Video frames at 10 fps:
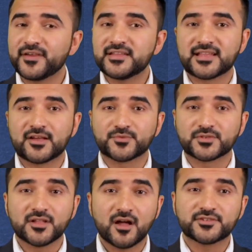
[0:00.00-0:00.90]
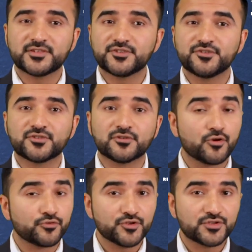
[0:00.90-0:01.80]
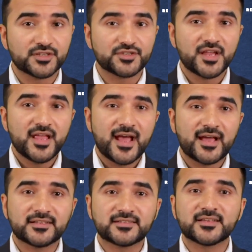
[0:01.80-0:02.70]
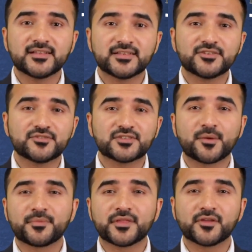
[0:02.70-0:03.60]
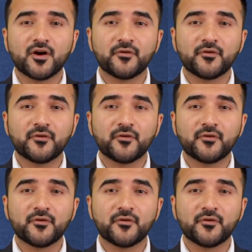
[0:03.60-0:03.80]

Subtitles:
phase out was largely due to low usage, and it turned into something